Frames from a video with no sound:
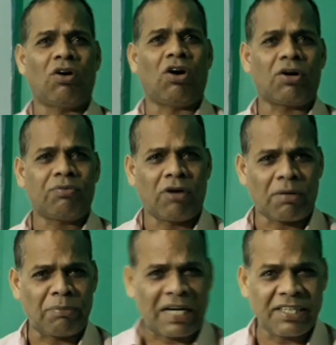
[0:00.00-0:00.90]
or
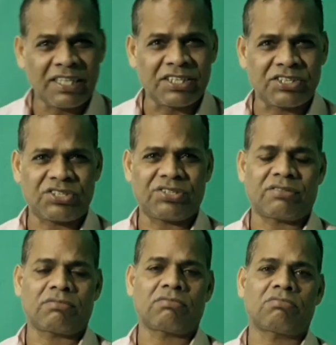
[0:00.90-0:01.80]
for
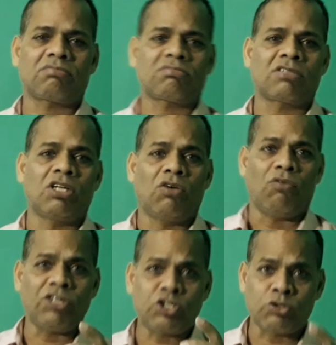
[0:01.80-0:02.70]
mariners,
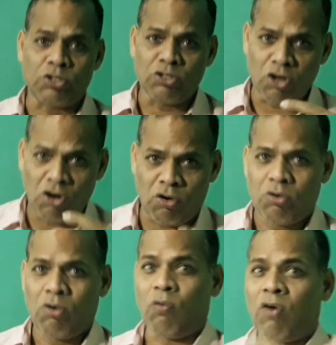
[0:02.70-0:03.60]
we should
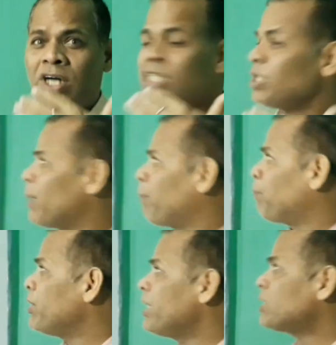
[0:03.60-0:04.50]
know what is the
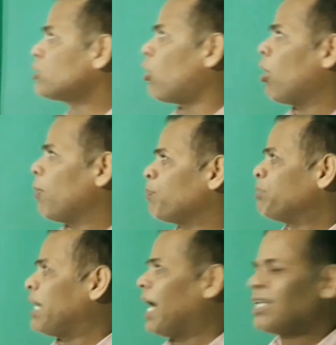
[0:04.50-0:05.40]
pH of
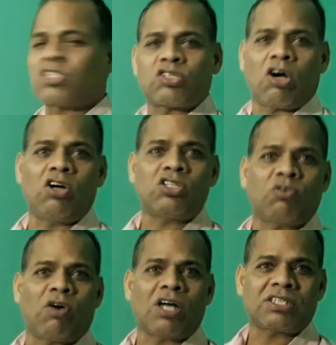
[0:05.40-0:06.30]
that salt
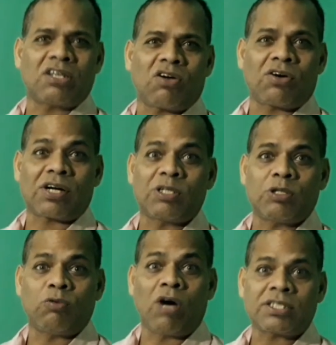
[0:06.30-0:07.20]
water or
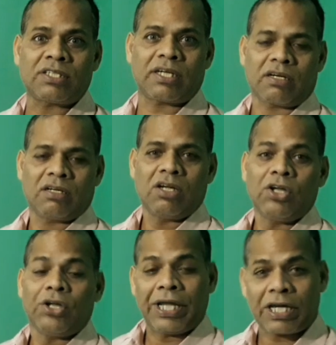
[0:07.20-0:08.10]
the water.
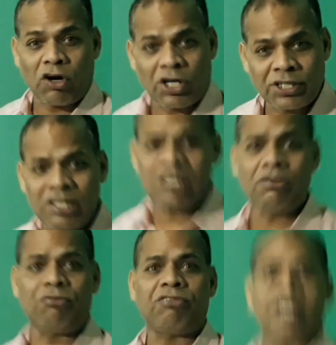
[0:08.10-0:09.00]

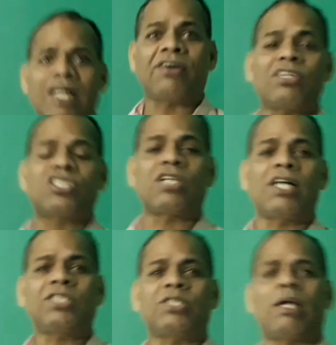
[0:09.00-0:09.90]
Accordingly, we can
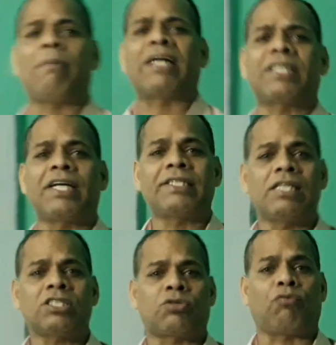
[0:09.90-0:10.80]
research the
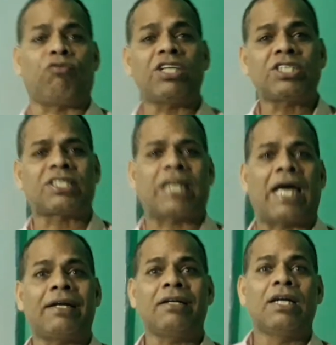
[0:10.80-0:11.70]
materials which
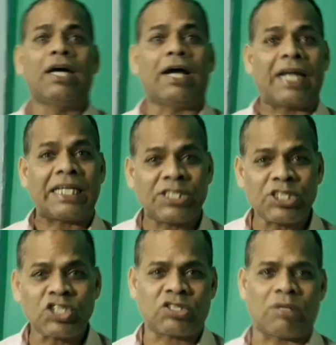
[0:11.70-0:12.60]
can
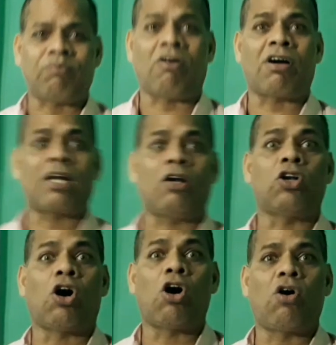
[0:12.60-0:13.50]
resist for a
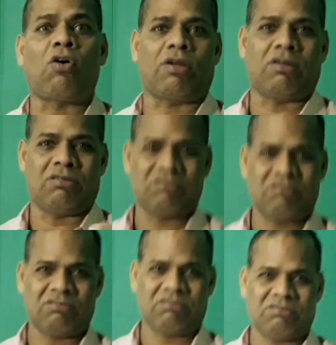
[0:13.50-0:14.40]

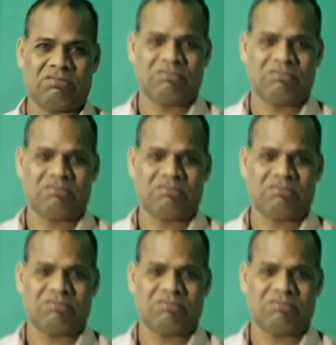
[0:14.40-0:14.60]
long.